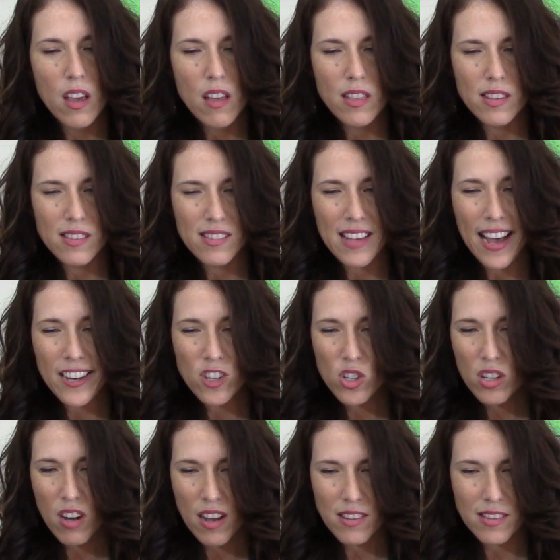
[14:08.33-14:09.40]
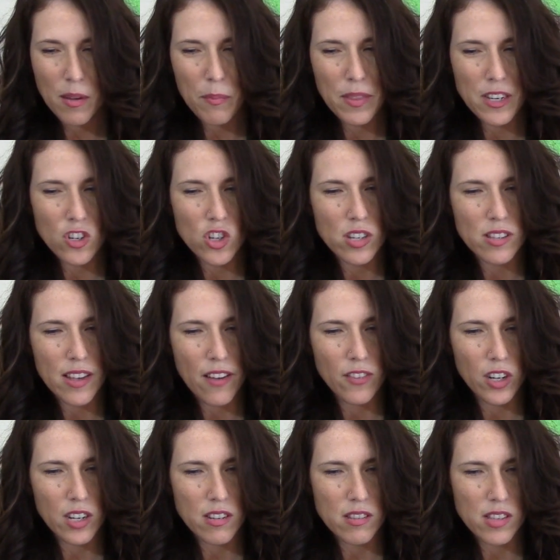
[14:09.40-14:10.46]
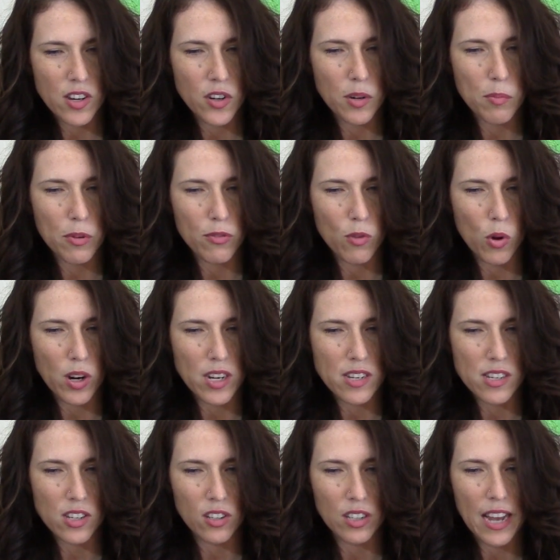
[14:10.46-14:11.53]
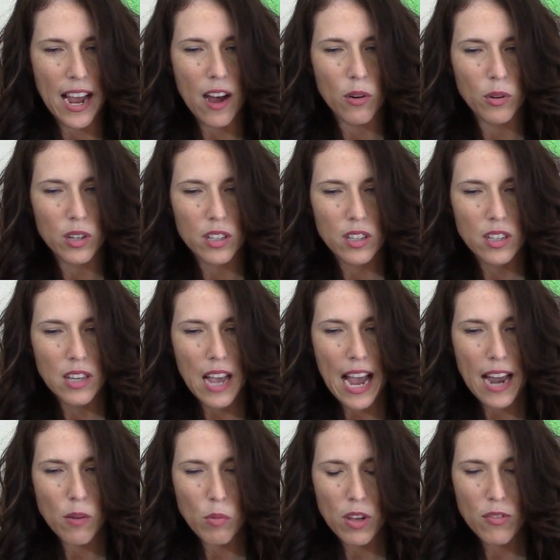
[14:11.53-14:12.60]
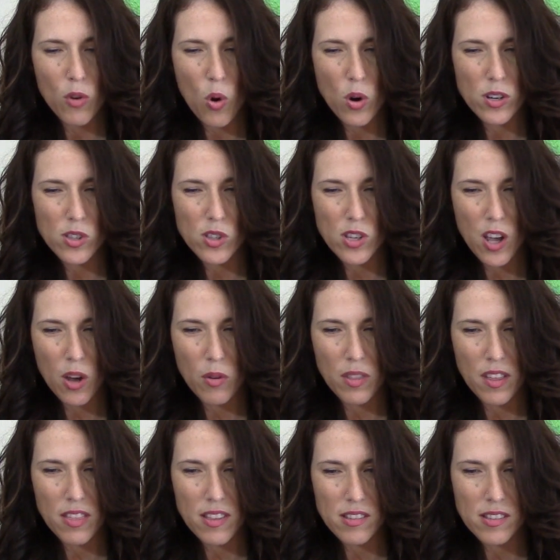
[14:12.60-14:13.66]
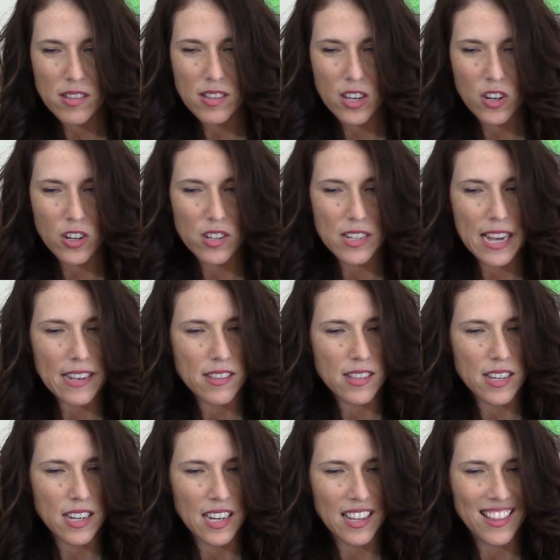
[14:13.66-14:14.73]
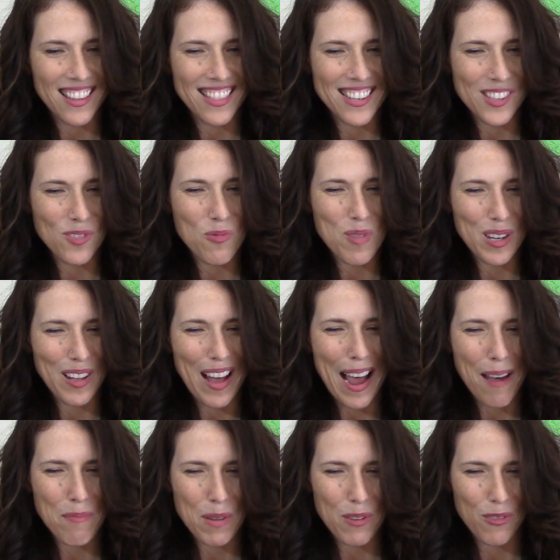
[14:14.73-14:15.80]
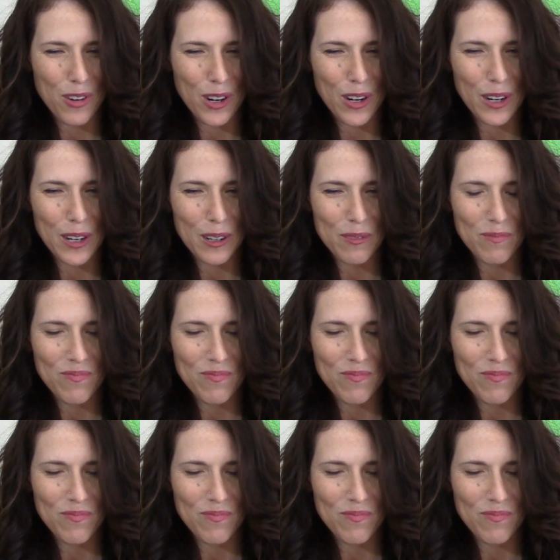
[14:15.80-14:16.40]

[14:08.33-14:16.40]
This is actually not something she has ever considered before until now. And we of course know that this is in her destiny, that this will happen for her.